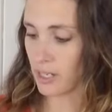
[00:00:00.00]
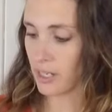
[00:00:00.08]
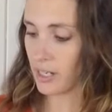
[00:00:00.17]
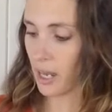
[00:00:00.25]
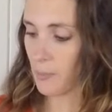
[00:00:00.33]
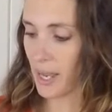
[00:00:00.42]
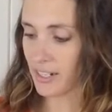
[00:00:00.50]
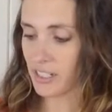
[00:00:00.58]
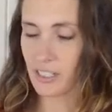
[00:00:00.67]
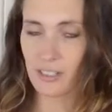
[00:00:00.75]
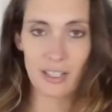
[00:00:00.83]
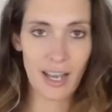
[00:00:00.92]
one, I'm
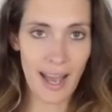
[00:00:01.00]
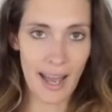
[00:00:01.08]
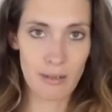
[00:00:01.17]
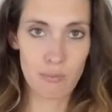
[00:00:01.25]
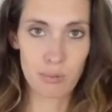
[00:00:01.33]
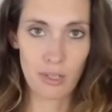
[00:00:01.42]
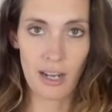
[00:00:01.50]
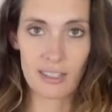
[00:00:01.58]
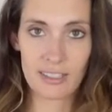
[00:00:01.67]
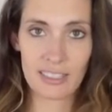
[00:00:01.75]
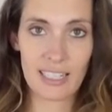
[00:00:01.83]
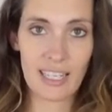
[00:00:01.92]
actually going to add
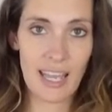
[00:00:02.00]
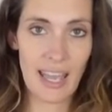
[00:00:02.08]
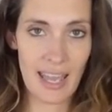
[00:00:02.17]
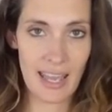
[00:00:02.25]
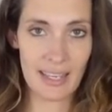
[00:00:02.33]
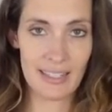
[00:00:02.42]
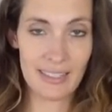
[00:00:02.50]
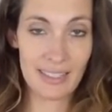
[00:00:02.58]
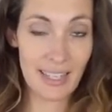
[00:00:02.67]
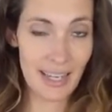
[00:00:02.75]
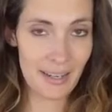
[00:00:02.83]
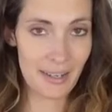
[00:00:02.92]
broccoli and
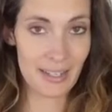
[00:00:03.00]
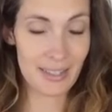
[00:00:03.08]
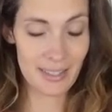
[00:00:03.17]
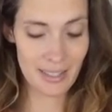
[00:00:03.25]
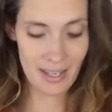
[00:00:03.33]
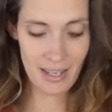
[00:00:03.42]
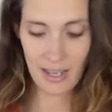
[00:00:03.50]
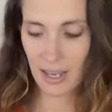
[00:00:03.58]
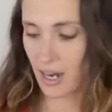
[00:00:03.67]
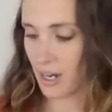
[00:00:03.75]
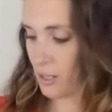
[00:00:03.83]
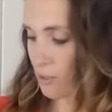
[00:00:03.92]
carrots.
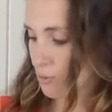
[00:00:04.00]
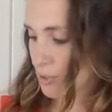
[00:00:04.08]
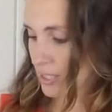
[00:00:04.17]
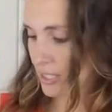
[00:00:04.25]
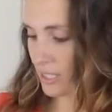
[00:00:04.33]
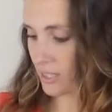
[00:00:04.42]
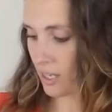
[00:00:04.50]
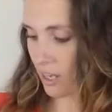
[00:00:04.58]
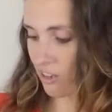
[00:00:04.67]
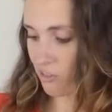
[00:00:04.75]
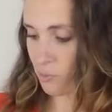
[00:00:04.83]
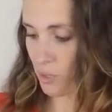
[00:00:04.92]
I really
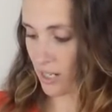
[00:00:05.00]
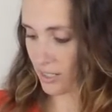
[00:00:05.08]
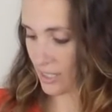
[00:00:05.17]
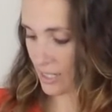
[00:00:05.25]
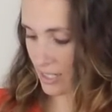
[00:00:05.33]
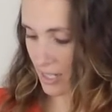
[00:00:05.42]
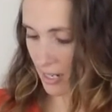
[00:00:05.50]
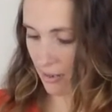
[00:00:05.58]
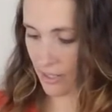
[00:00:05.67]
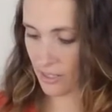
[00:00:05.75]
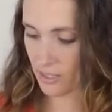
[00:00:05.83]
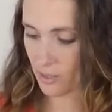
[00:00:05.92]
love broccoli and
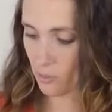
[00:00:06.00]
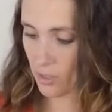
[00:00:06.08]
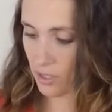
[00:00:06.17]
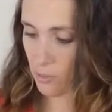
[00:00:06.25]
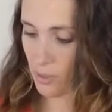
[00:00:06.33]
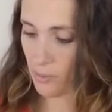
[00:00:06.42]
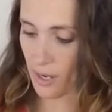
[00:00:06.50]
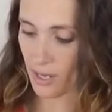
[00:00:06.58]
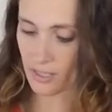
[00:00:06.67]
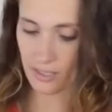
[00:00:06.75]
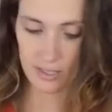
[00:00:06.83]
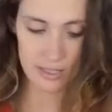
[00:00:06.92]
carrots with my
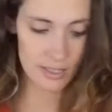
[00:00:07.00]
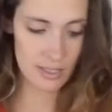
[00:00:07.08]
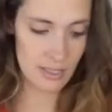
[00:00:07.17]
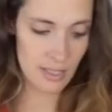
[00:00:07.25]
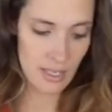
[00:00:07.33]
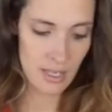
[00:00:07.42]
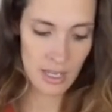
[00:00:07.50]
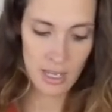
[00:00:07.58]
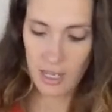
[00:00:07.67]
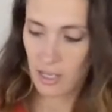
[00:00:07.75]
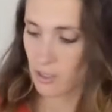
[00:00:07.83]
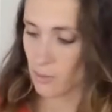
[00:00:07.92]
pastas.
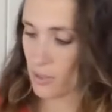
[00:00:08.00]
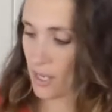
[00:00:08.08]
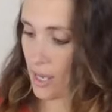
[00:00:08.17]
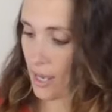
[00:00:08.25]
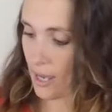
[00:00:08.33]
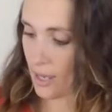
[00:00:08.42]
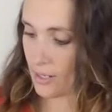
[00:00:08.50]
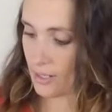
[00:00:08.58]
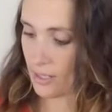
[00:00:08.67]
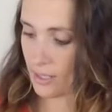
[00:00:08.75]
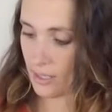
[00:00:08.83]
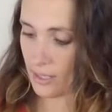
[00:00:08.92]
I'm going to
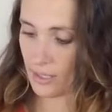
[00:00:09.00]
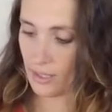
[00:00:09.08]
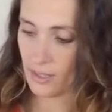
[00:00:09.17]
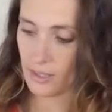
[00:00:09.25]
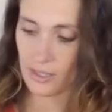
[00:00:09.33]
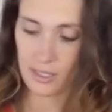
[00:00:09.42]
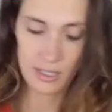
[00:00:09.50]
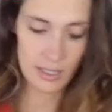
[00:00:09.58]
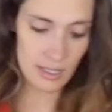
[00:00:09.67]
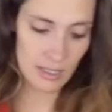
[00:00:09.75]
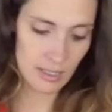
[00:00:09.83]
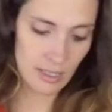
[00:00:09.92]
add in
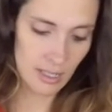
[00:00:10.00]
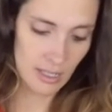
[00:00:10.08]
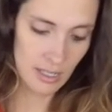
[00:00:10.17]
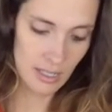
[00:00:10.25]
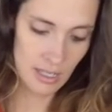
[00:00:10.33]
these.